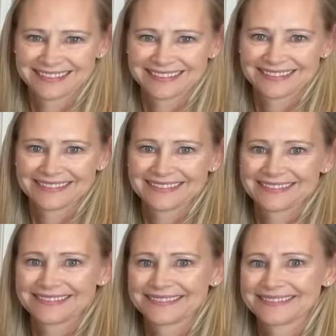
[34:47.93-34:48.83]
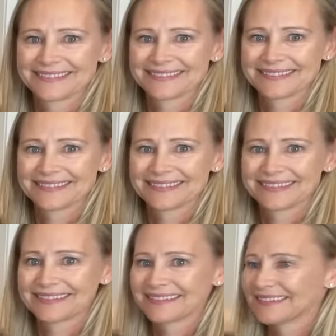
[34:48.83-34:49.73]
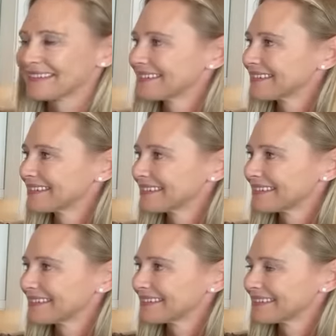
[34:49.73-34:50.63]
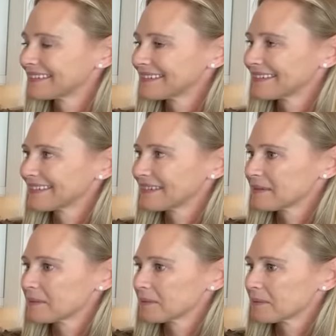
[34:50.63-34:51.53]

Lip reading: [no speech]